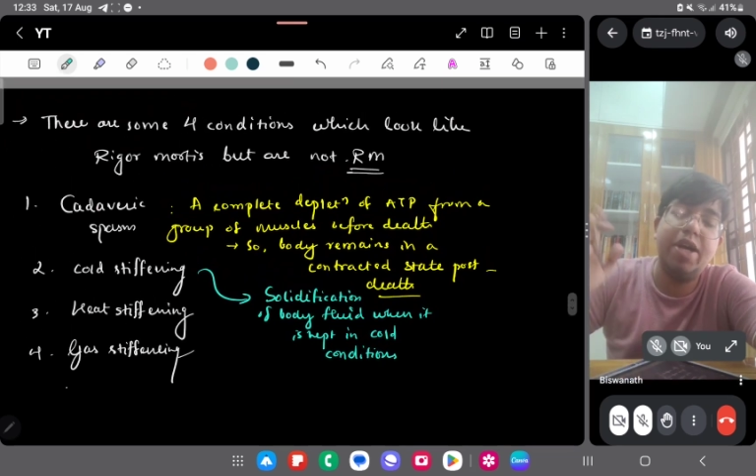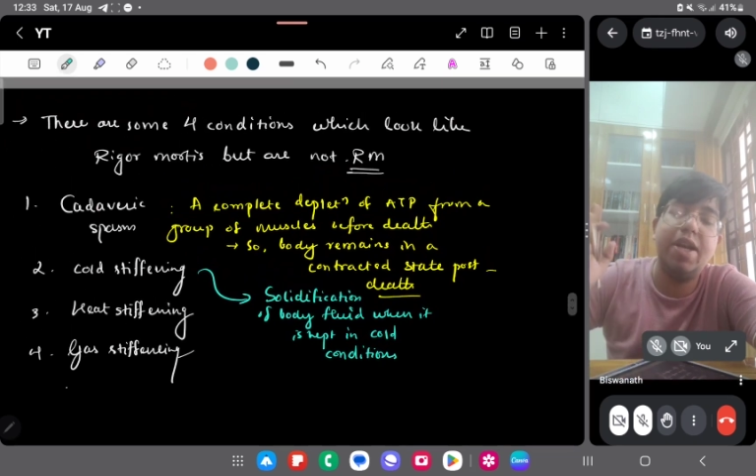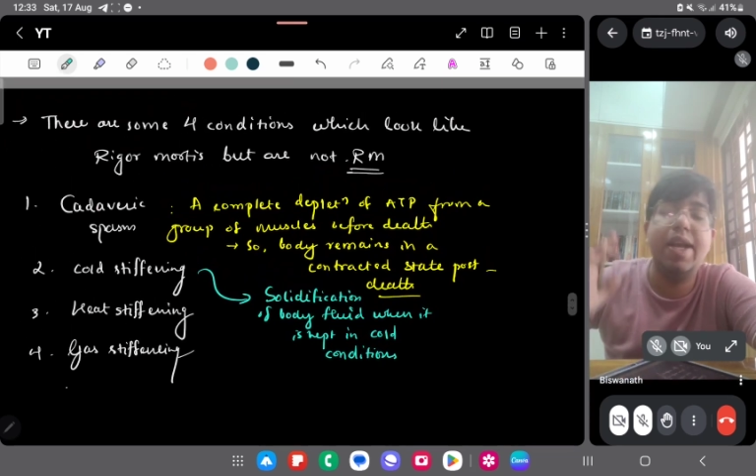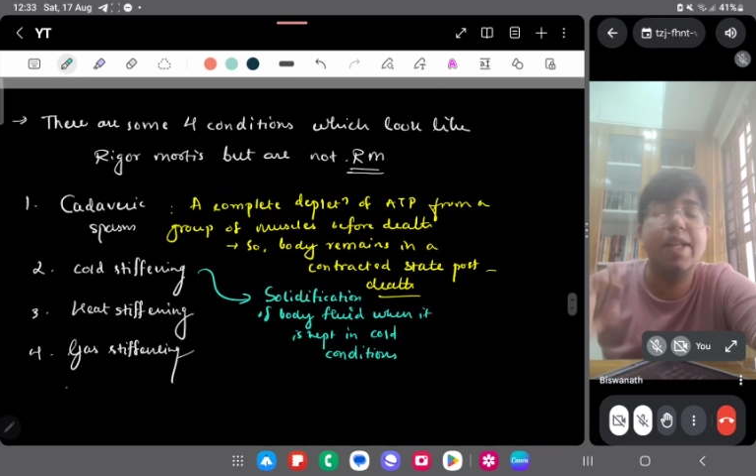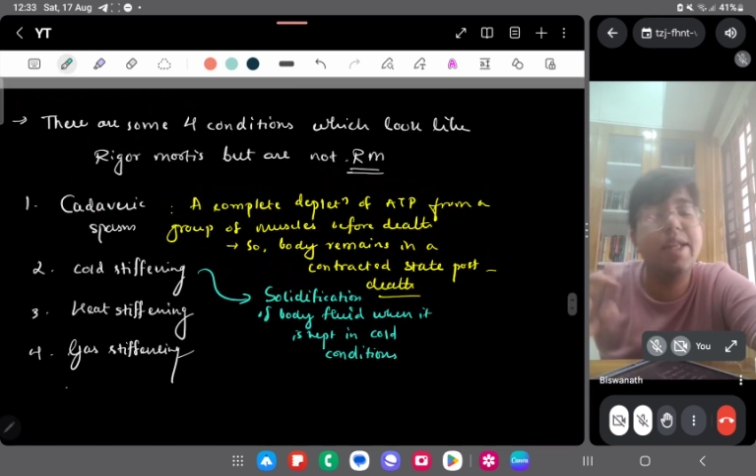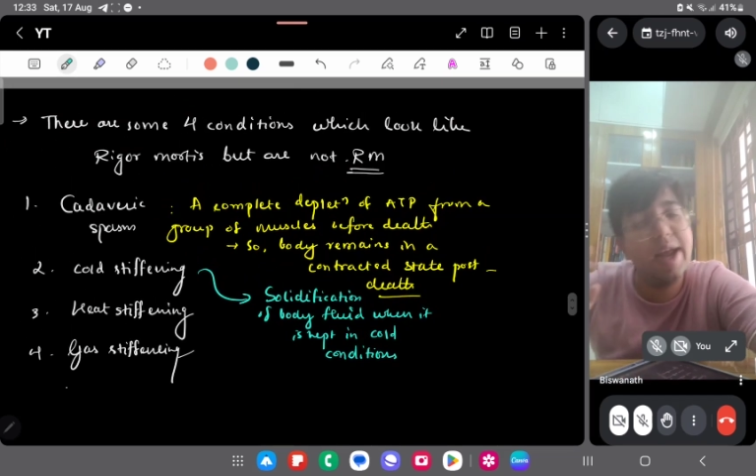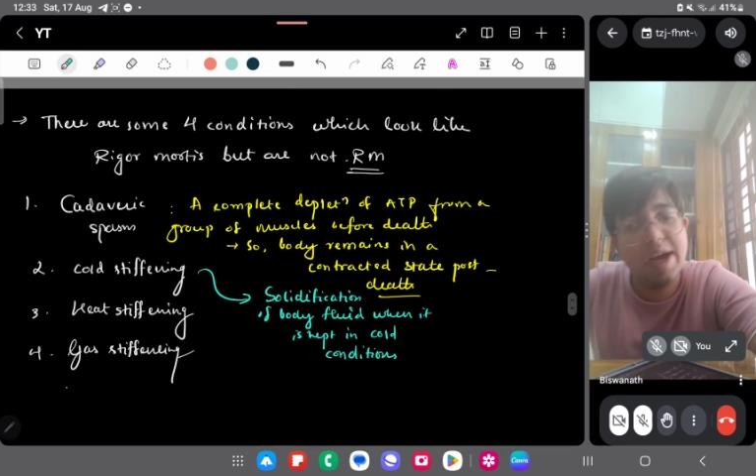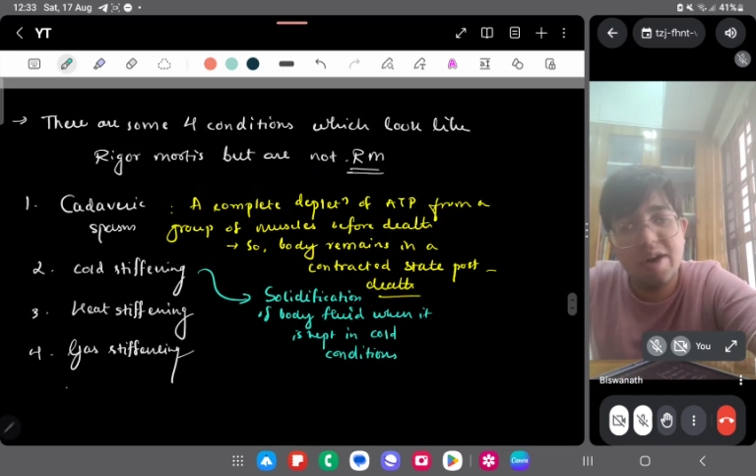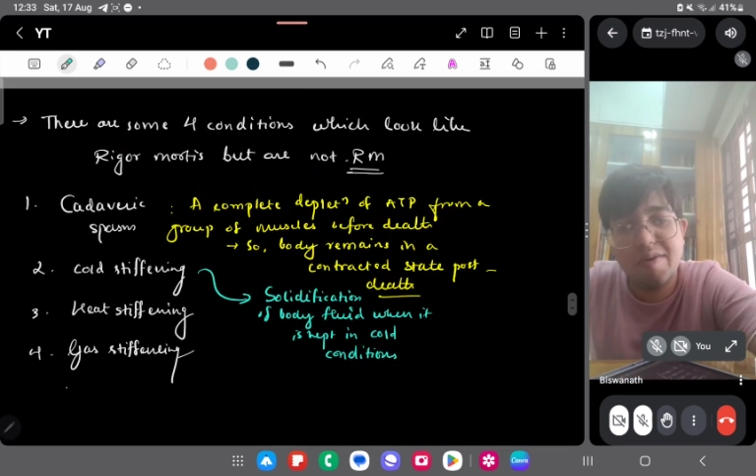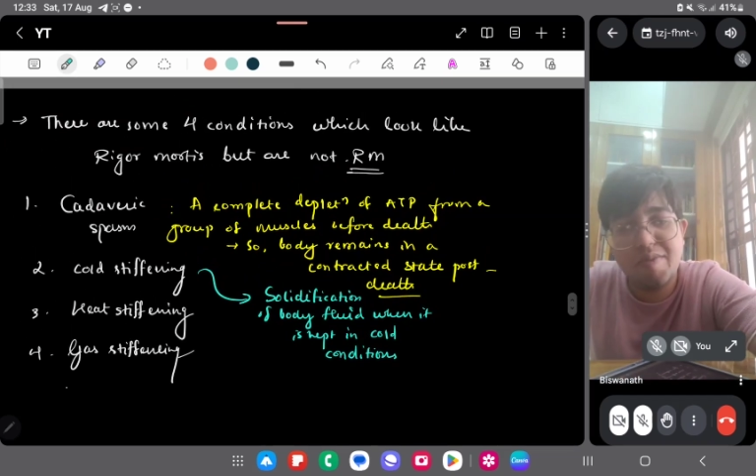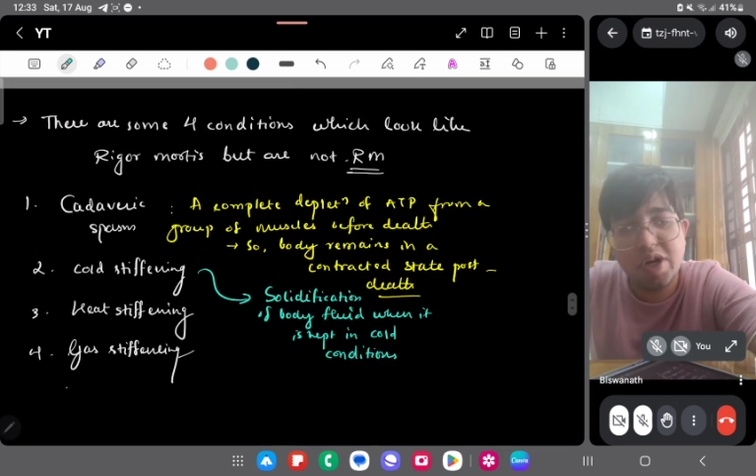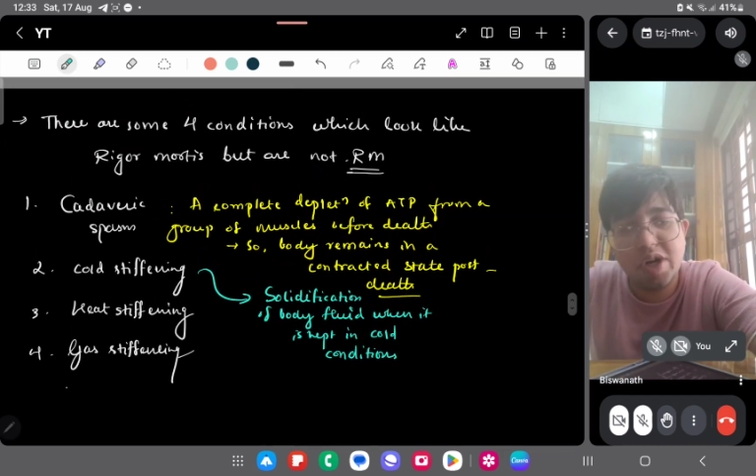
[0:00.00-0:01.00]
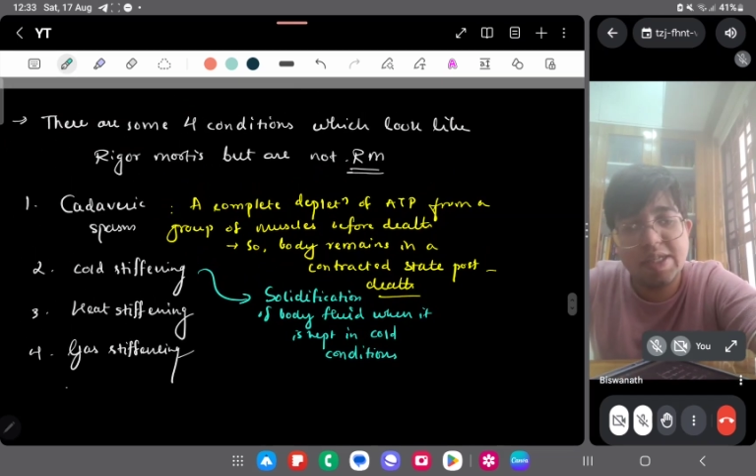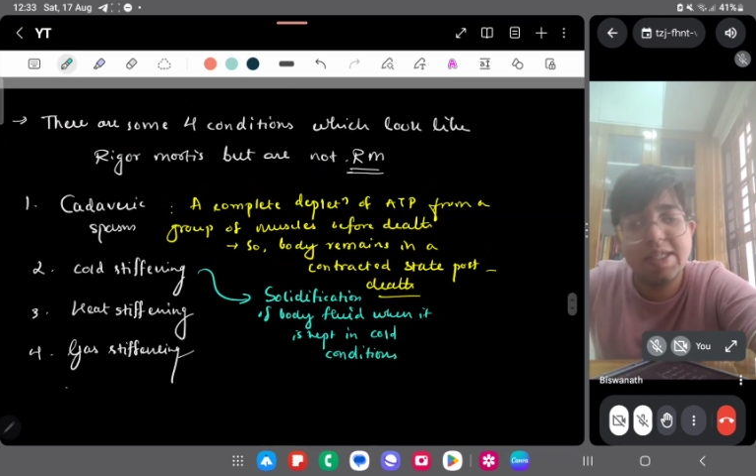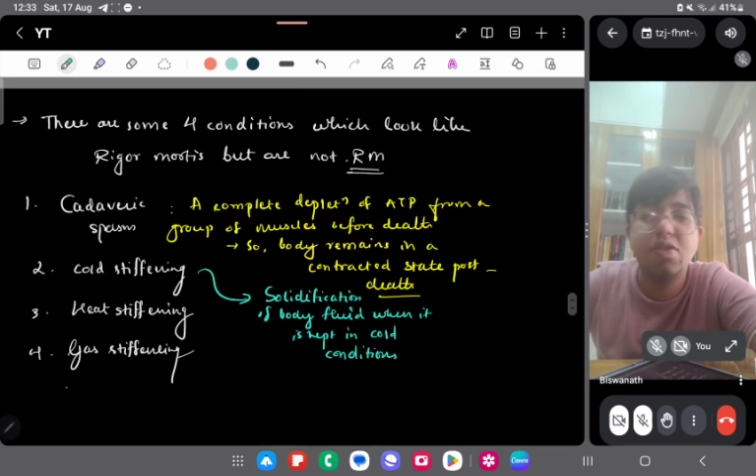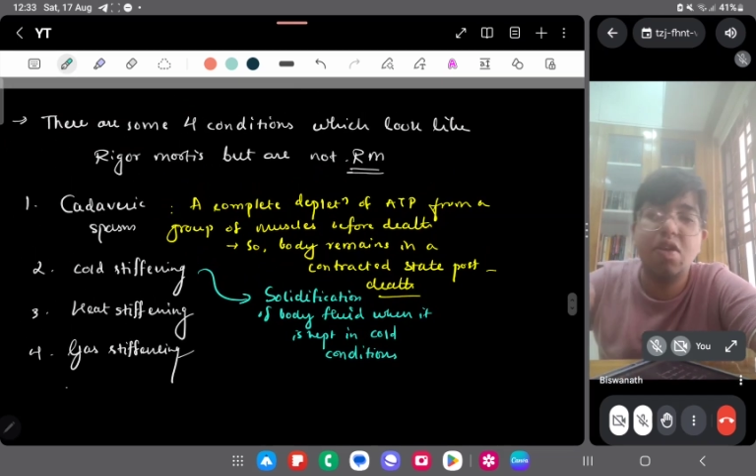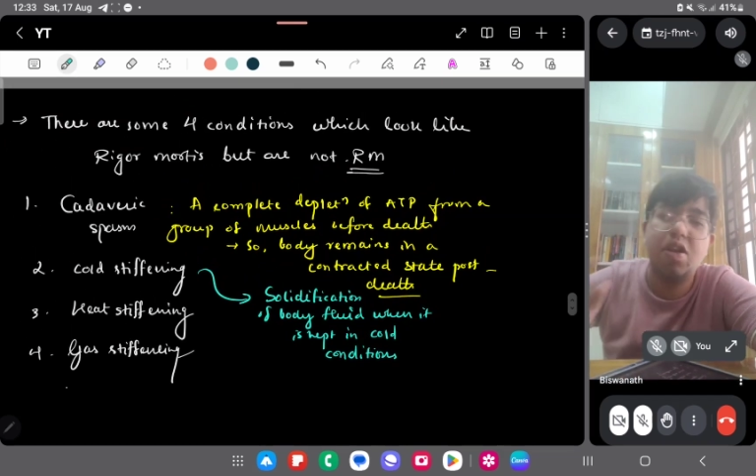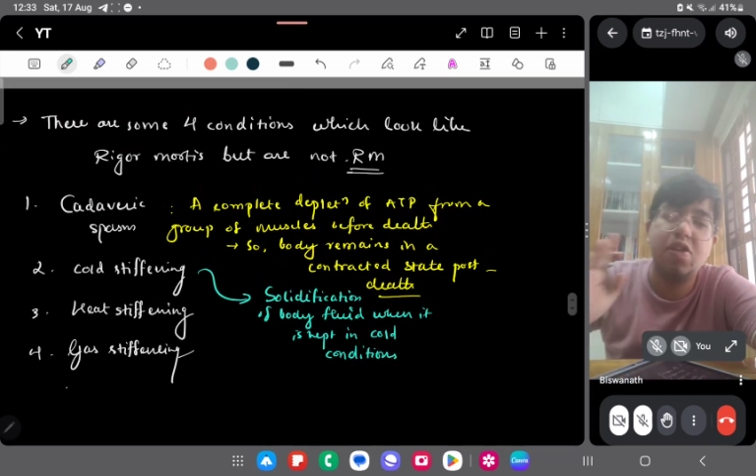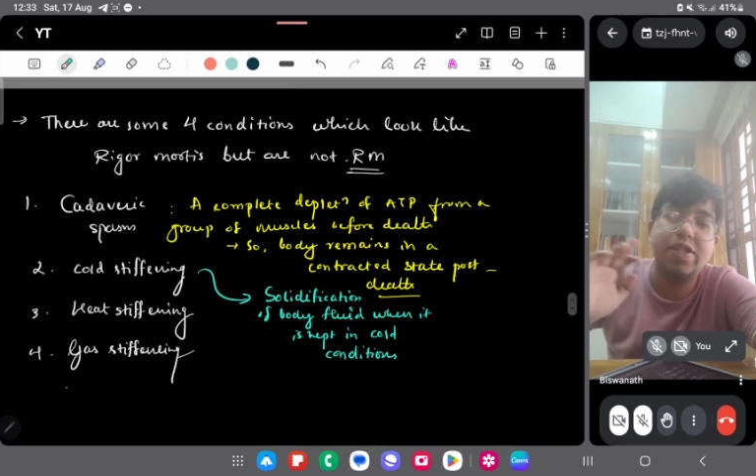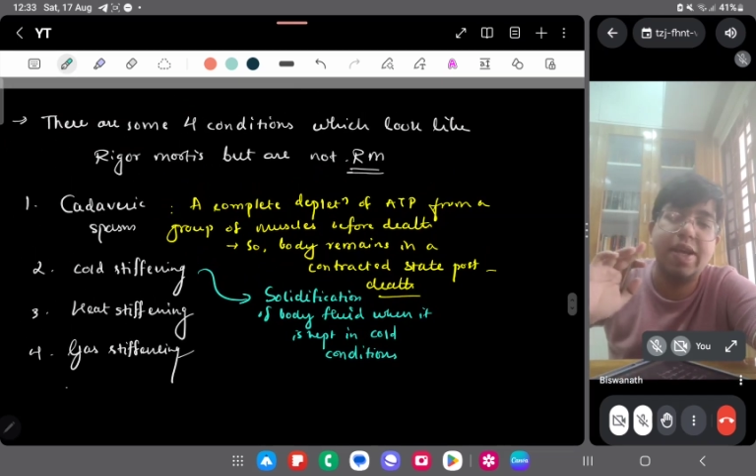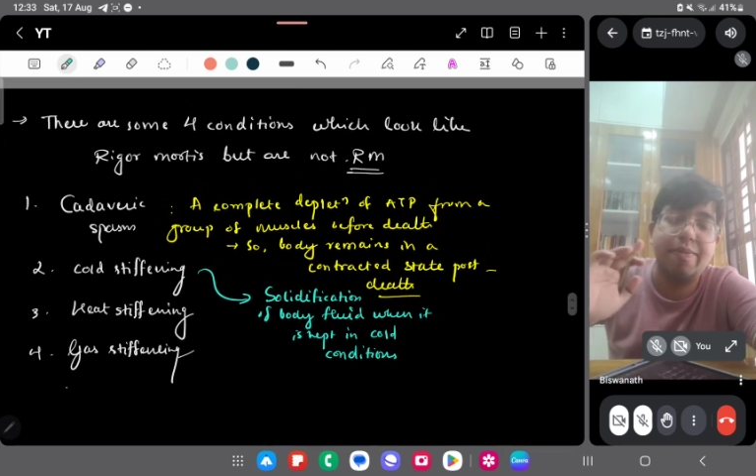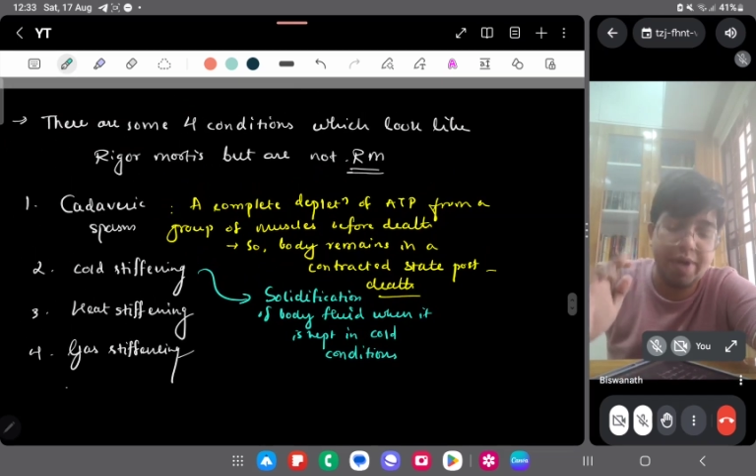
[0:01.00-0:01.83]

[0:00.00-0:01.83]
like the rigor mortis. This will also appear